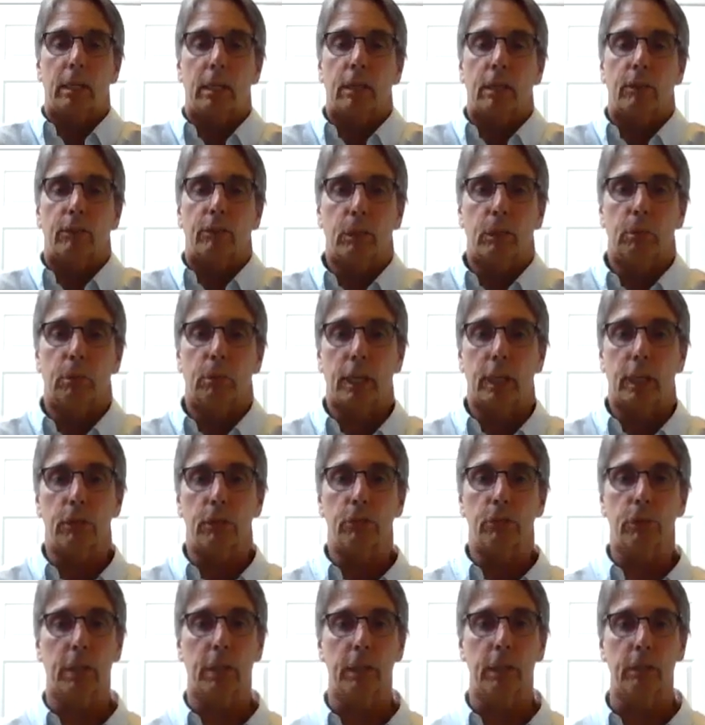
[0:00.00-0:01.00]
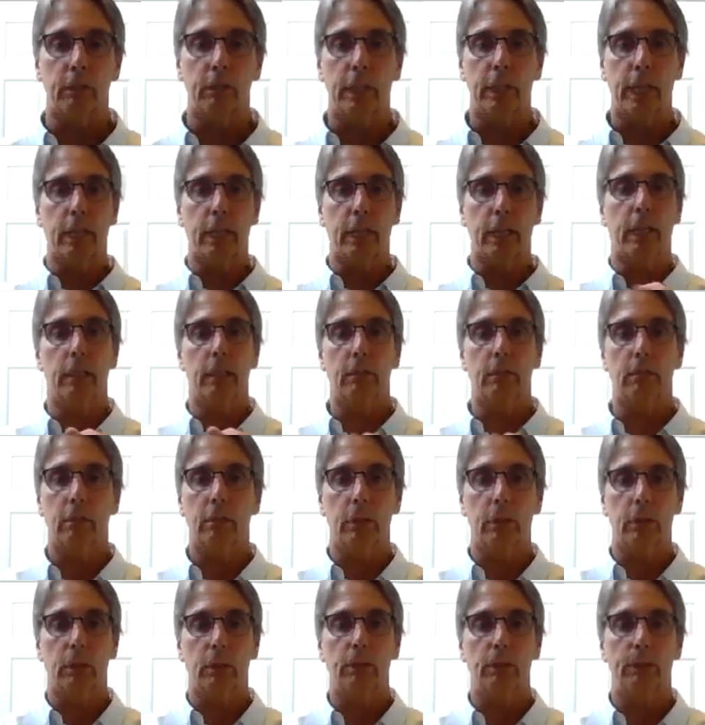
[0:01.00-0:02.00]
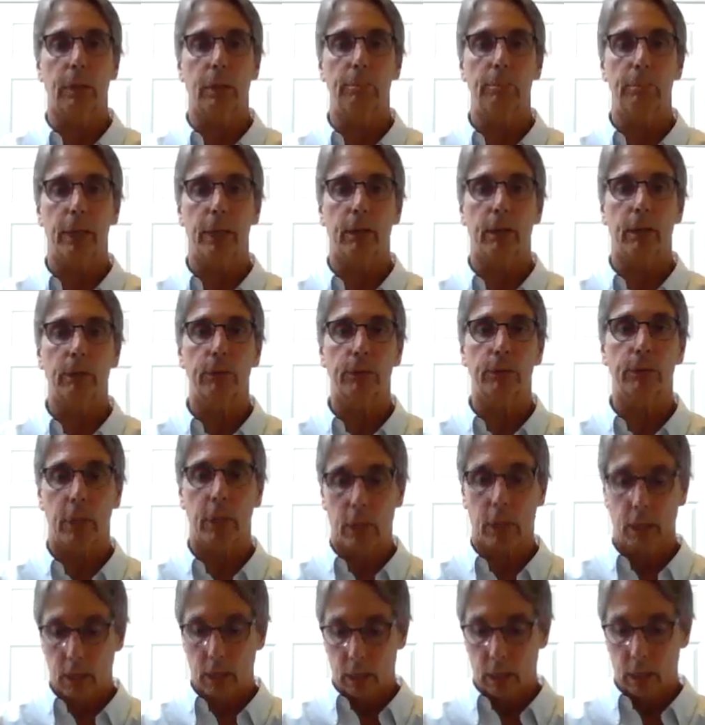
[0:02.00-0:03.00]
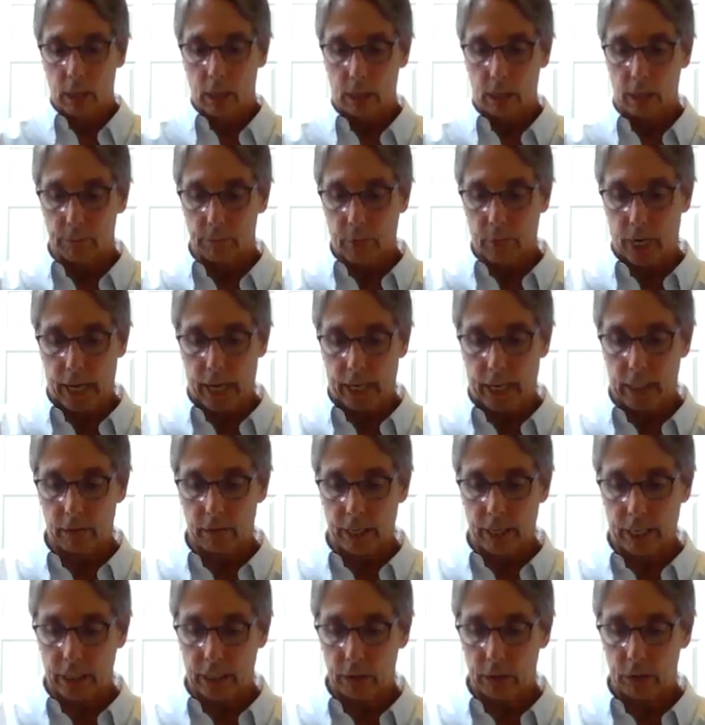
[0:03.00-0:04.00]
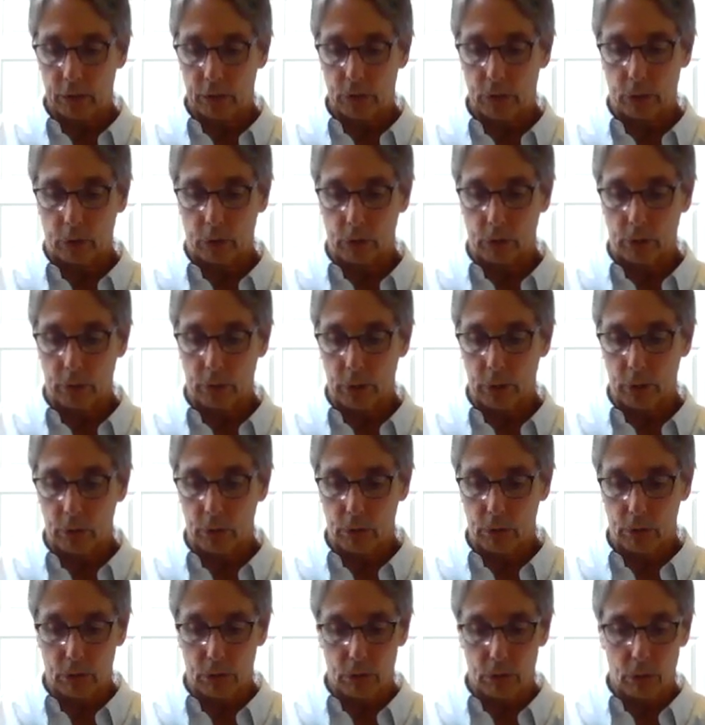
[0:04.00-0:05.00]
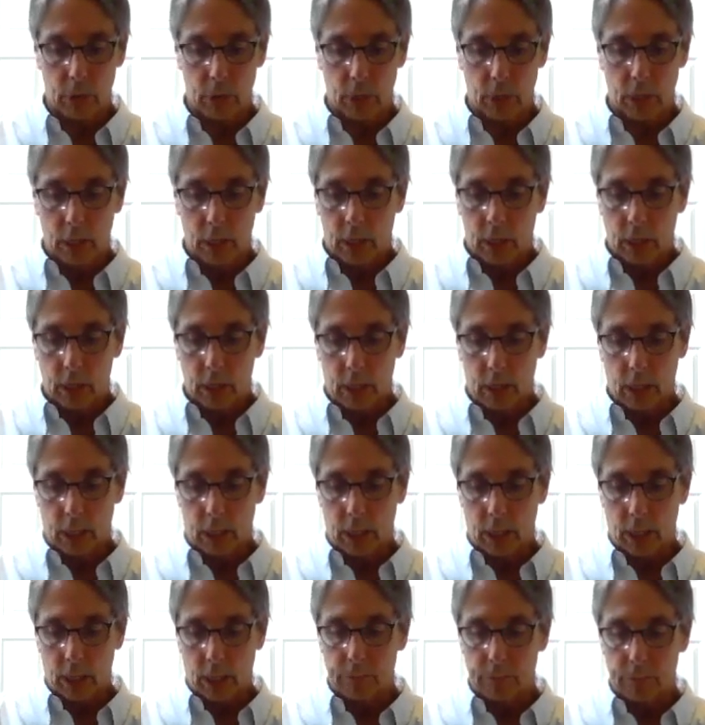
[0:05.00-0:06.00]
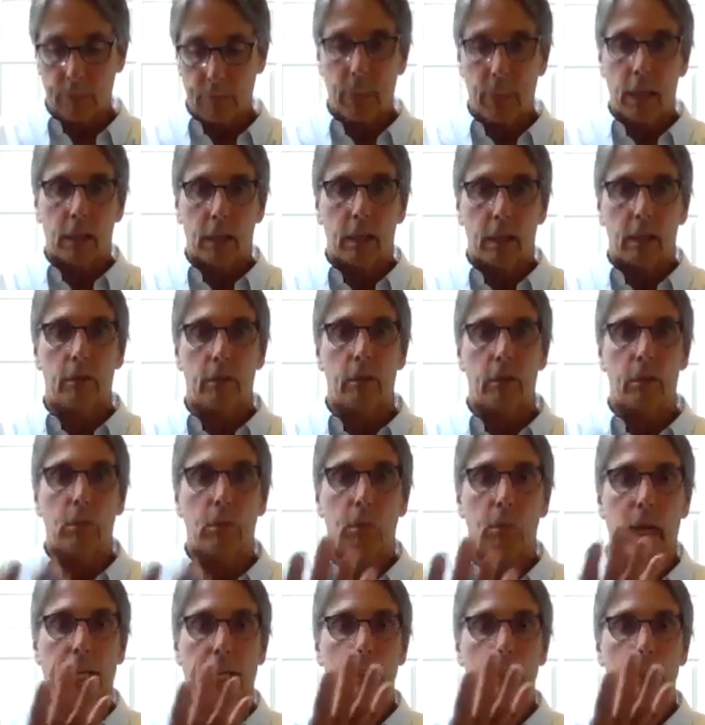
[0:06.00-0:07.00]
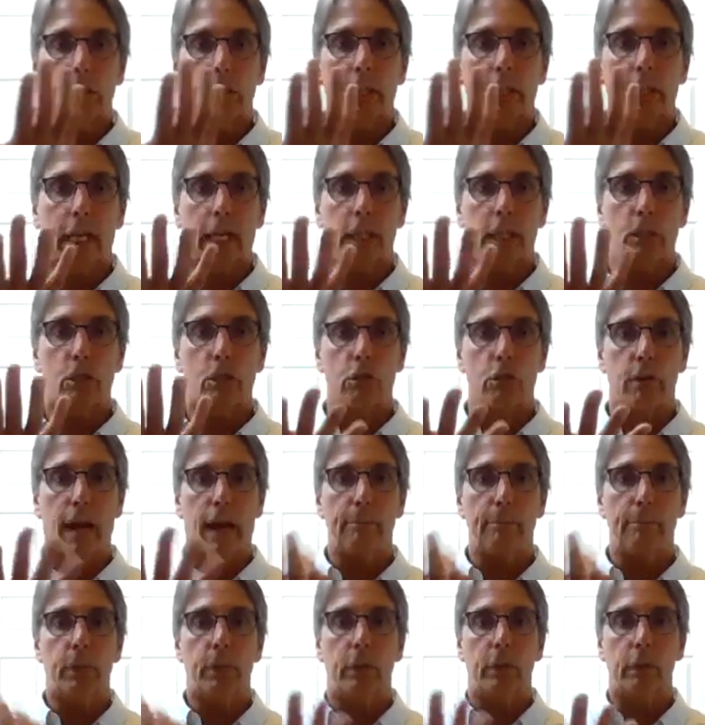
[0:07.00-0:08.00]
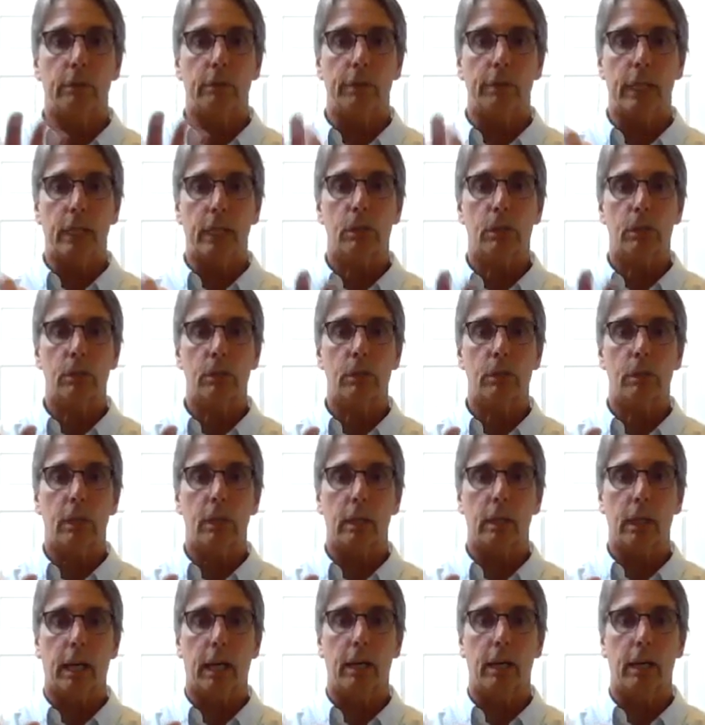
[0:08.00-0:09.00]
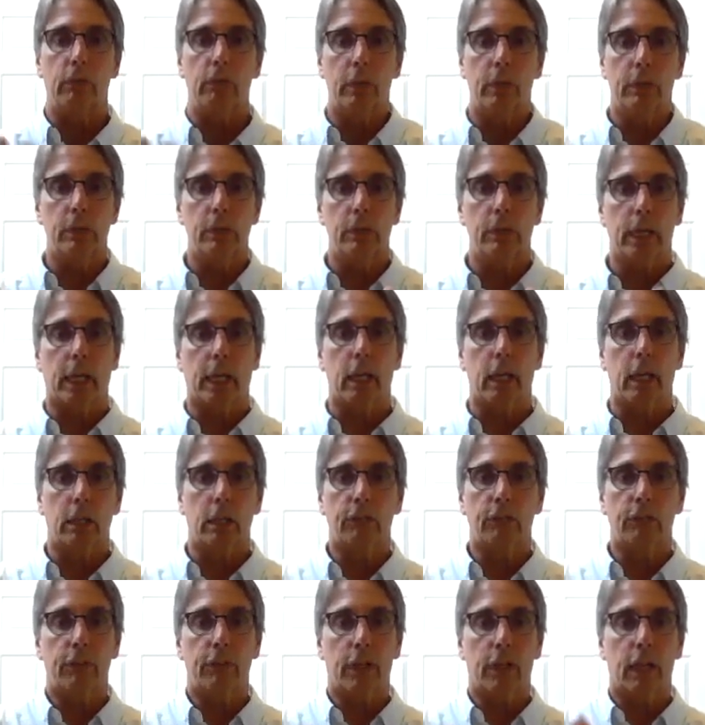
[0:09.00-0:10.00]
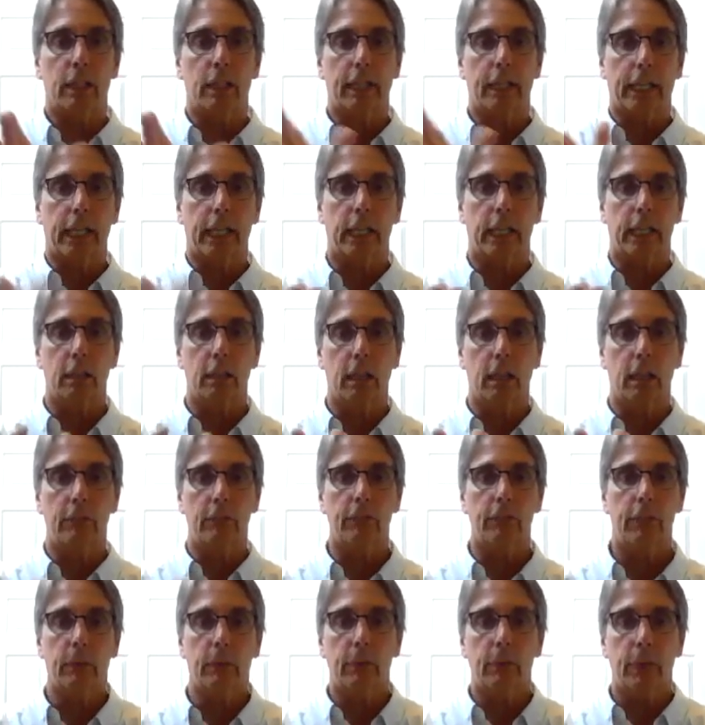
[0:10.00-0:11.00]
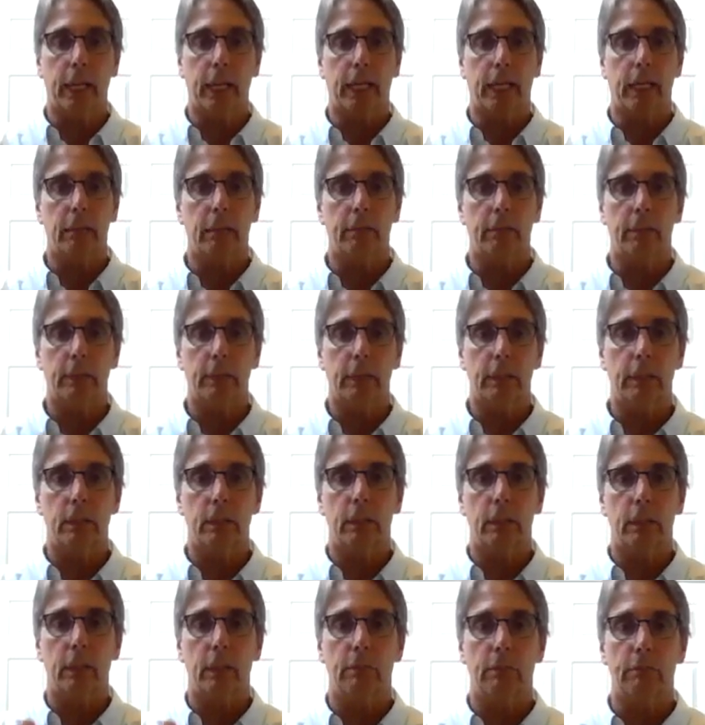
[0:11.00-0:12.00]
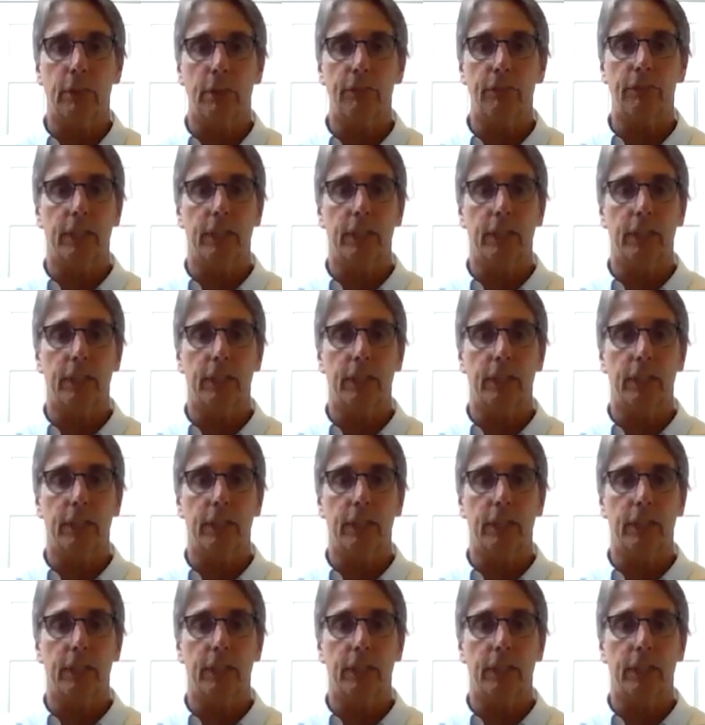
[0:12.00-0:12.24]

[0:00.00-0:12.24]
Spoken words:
If you want to try to do that, get little dumbbells. I like to use the weights that strap to your wrists. I have ones that kind of fit on like a glove. That way I can still have my